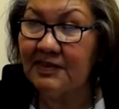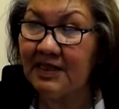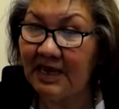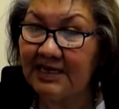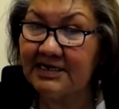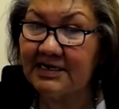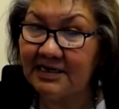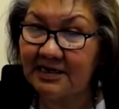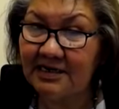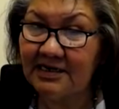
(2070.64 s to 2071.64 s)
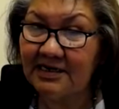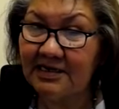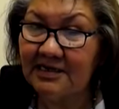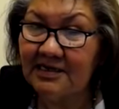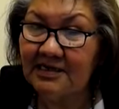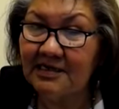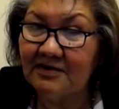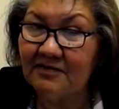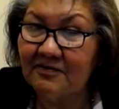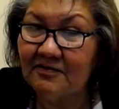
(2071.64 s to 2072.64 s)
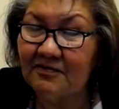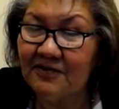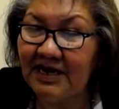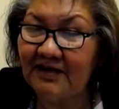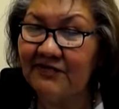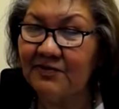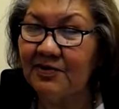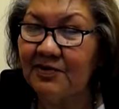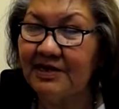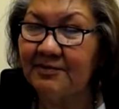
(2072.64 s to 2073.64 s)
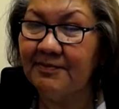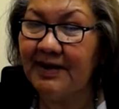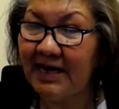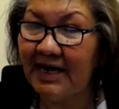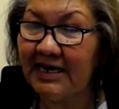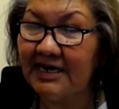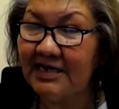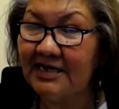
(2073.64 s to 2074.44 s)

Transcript: that uh, we have to bring it back